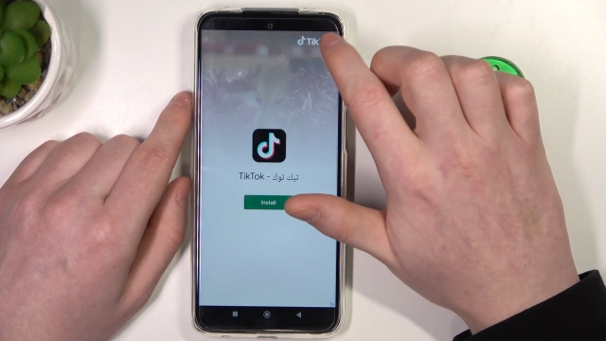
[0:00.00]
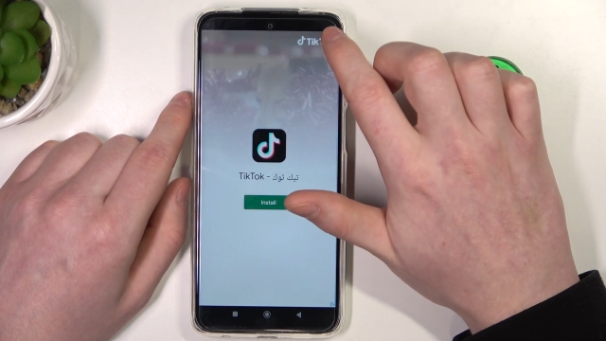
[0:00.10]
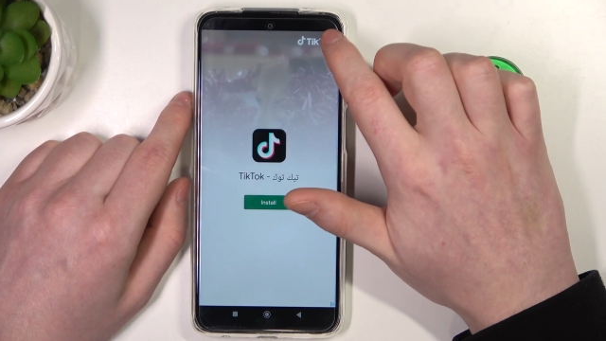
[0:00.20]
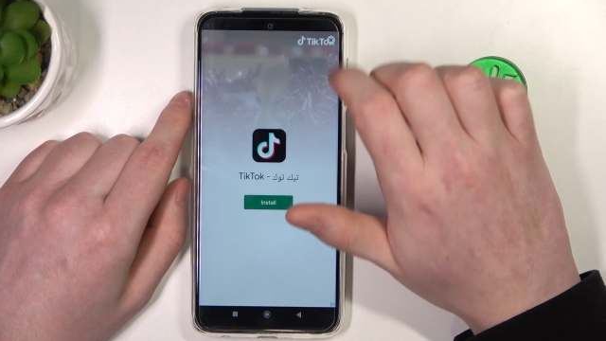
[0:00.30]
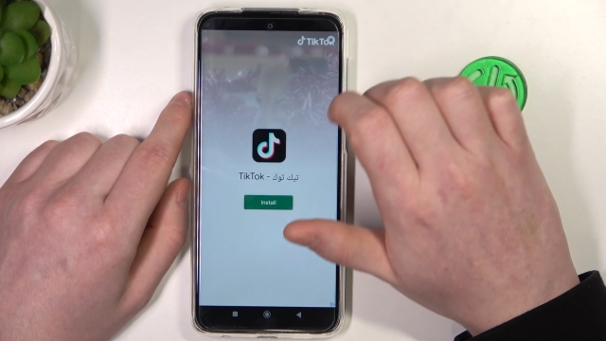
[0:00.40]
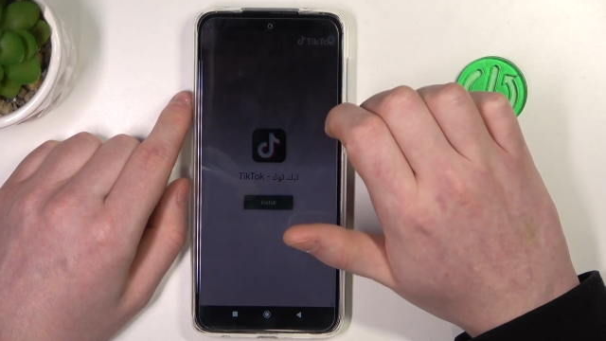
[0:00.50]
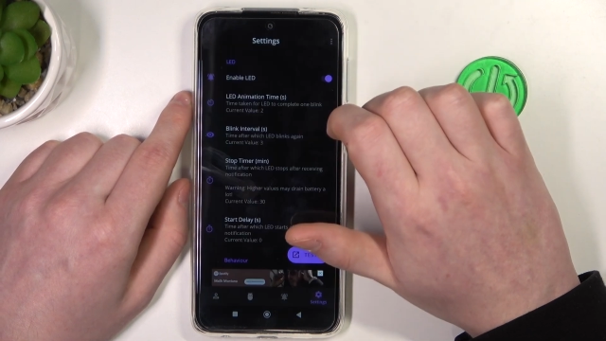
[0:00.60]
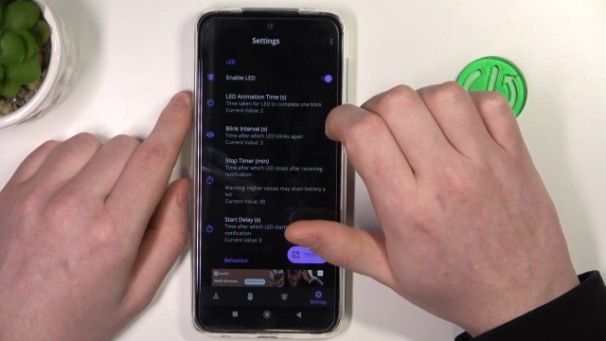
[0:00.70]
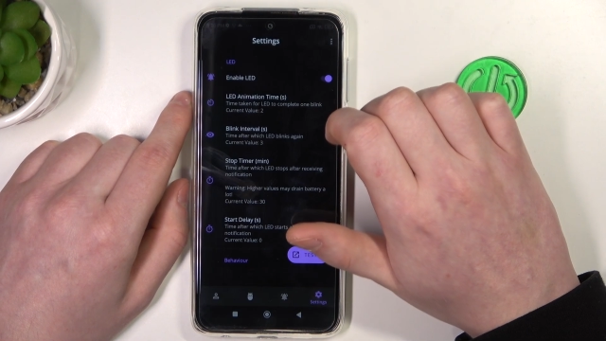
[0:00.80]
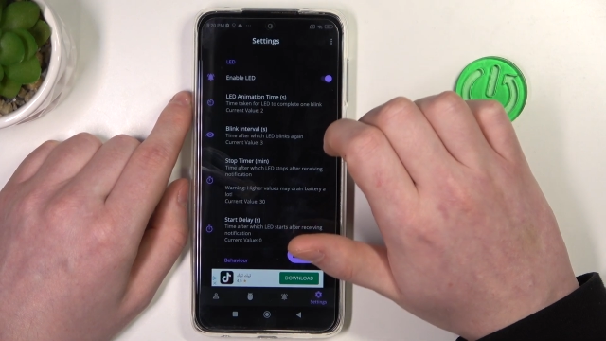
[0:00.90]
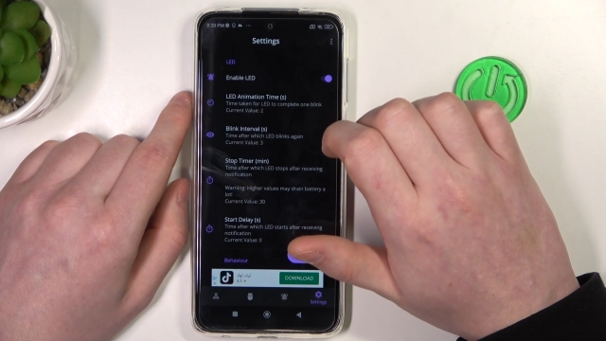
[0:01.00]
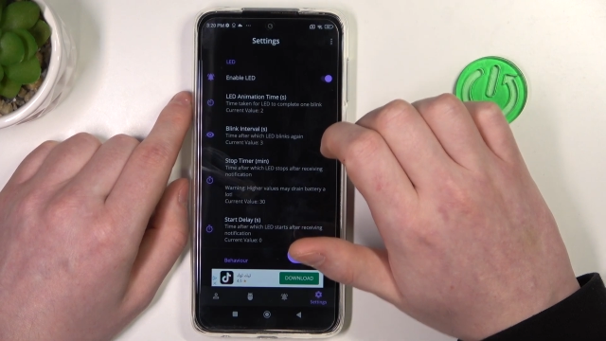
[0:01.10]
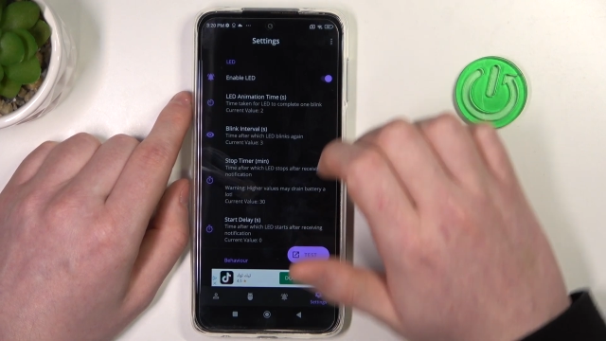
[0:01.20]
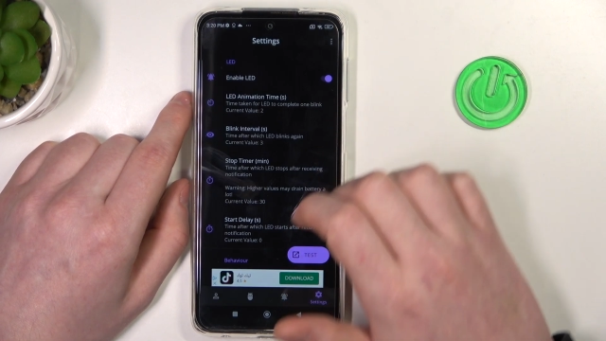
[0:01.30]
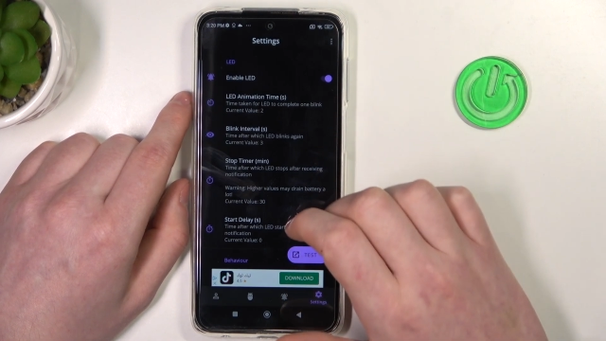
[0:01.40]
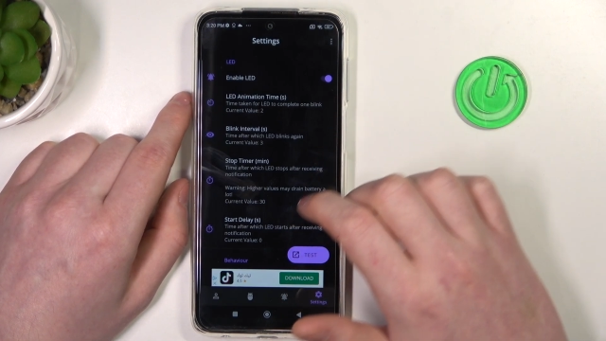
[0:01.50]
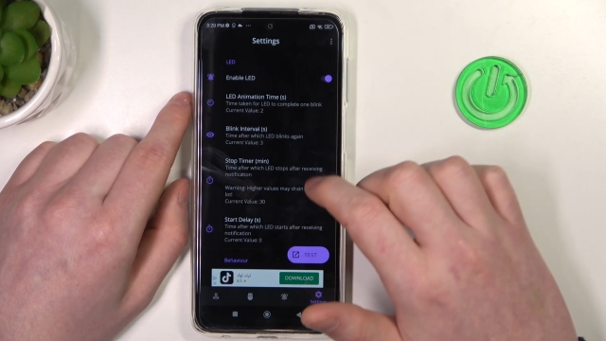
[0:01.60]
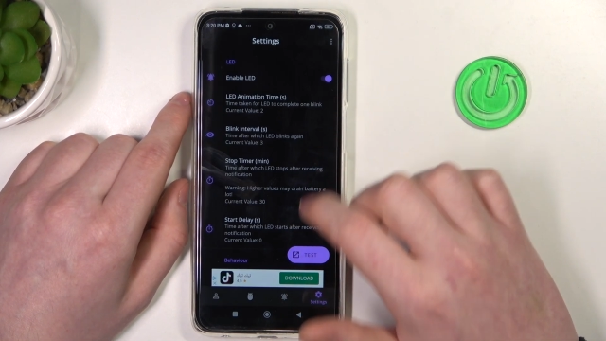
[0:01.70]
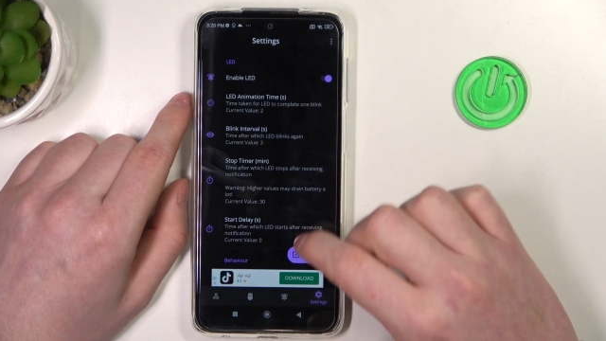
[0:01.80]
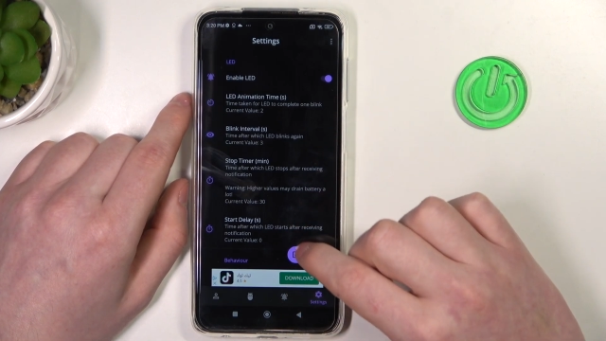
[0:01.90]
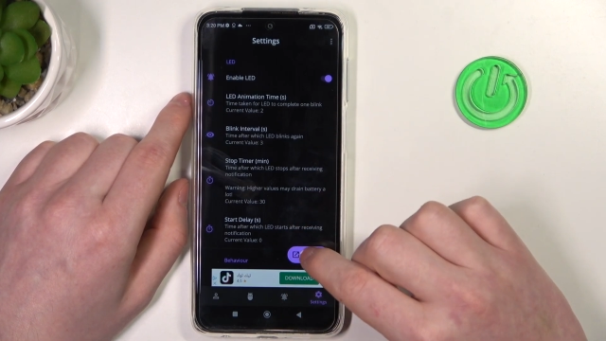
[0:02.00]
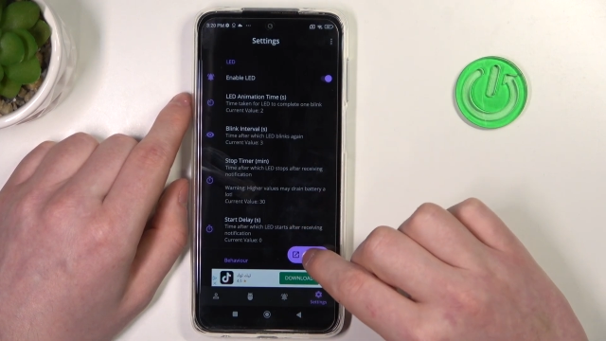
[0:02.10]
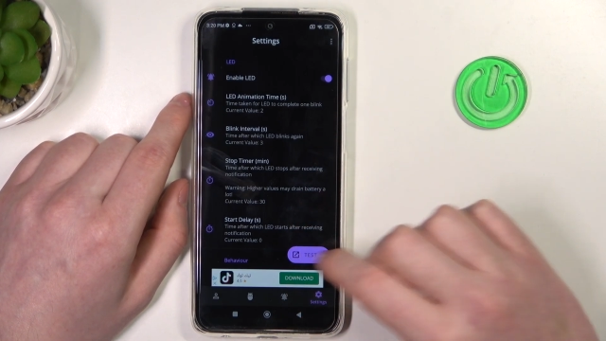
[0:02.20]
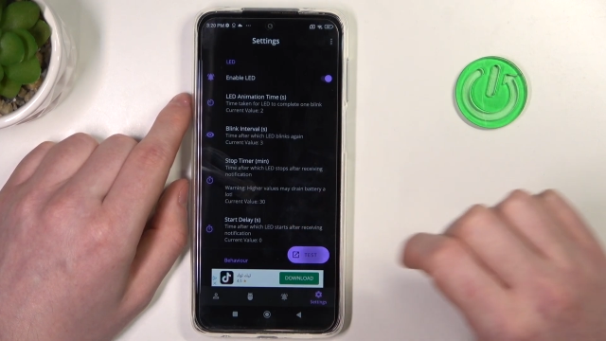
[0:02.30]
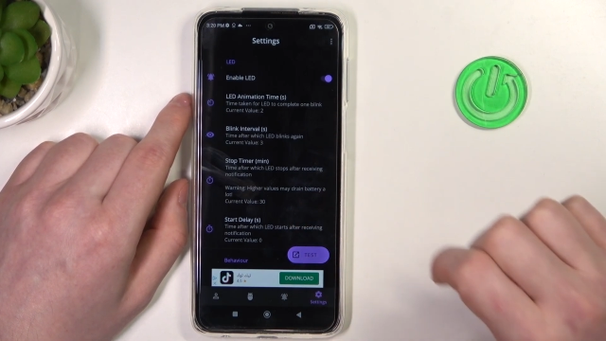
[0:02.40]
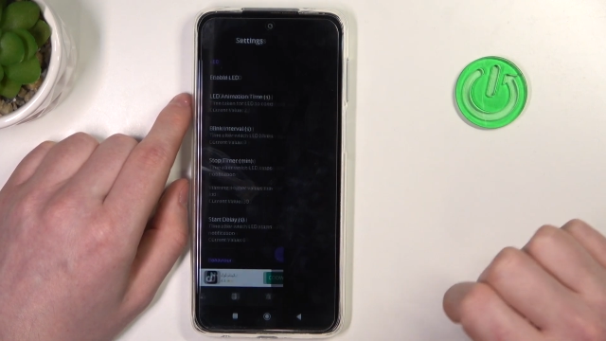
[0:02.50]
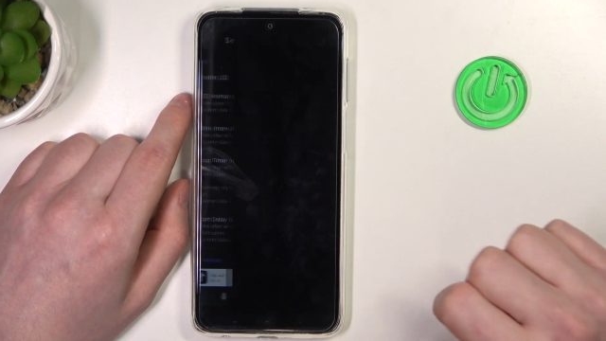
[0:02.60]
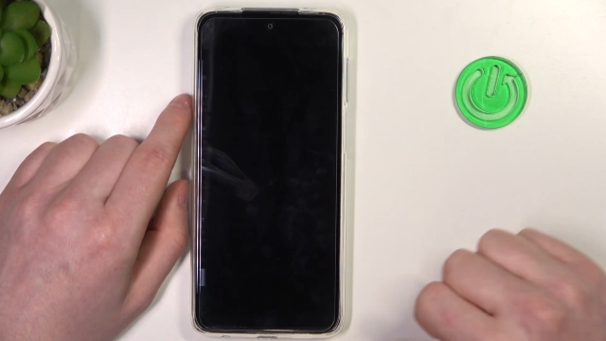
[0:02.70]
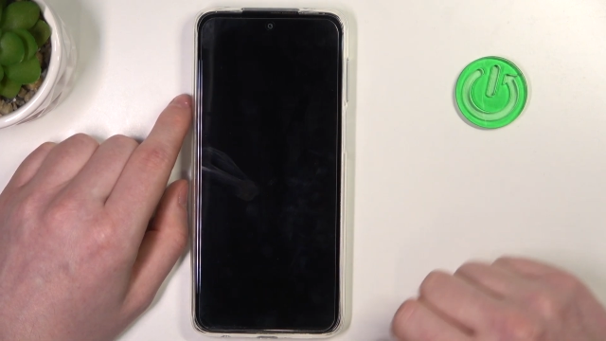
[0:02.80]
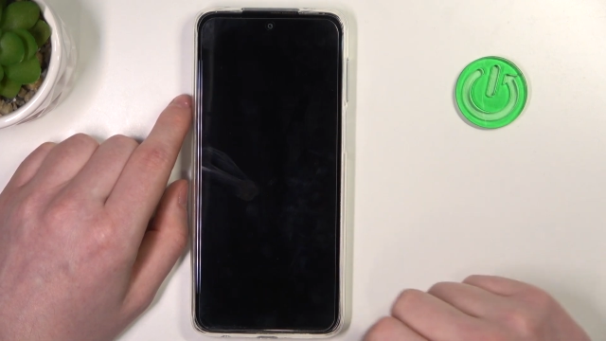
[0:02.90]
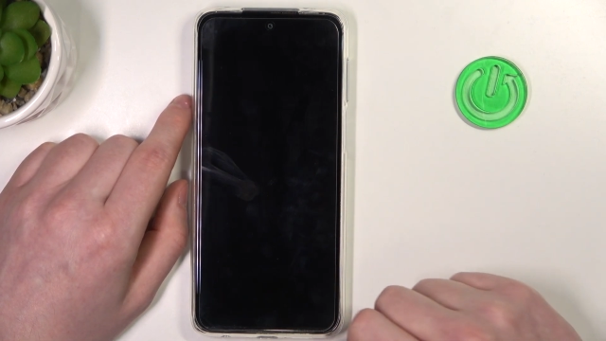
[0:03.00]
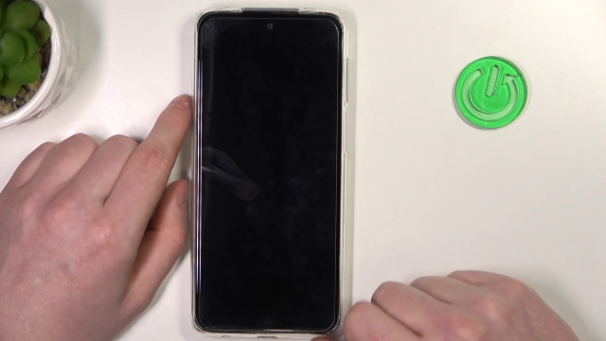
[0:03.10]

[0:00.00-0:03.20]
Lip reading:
[unreadable: no face in view]